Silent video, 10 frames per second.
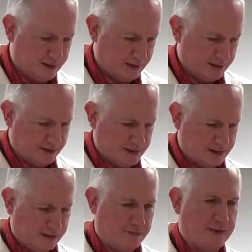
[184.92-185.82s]
And let's
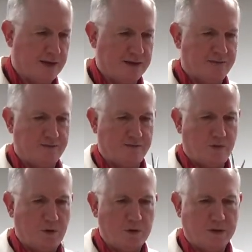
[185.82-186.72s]
see, we've got to
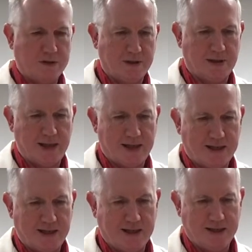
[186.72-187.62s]
fold
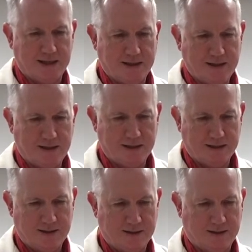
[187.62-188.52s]
that in
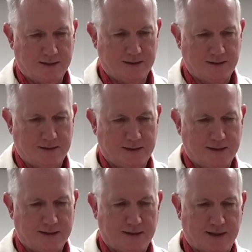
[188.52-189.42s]

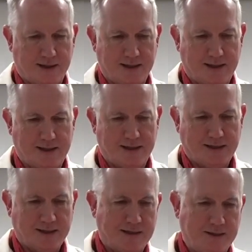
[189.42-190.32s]
like
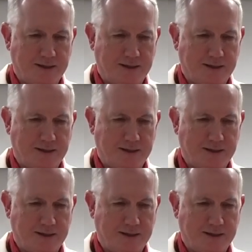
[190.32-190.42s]
that.